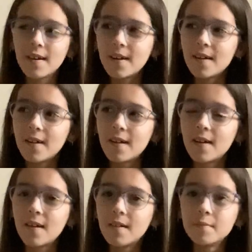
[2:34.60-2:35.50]

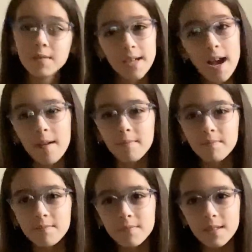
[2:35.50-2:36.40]
Yeah.
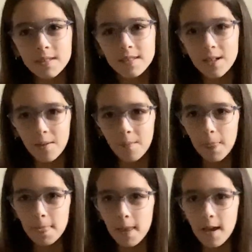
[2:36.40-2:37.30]
So,
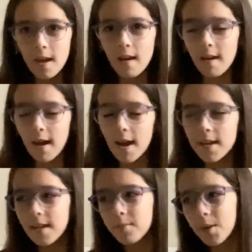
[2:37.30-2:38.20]
I
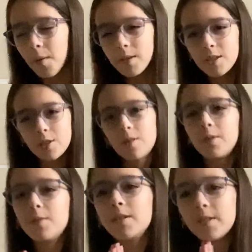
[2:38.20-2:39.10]
am going to show
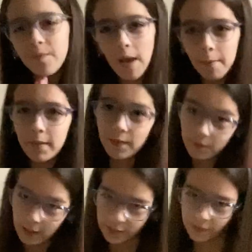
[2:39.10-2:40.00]
you his family and
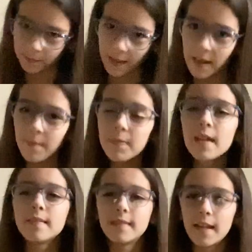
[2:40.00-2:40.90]
friends right now,
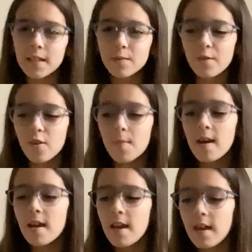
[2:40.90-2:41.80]
then his room,
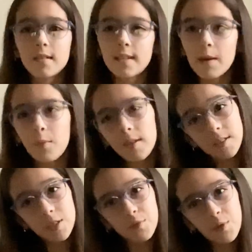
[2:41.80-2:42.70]
then we'll
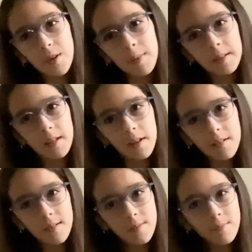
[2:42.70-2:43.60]
interview him at the
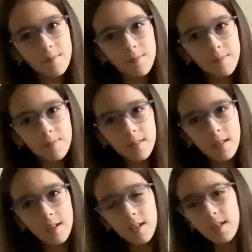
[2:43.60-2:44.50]
end.
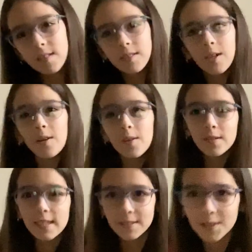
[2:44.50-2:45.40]
So,
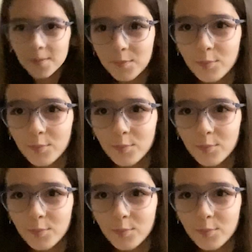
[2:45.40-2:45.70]
let's go.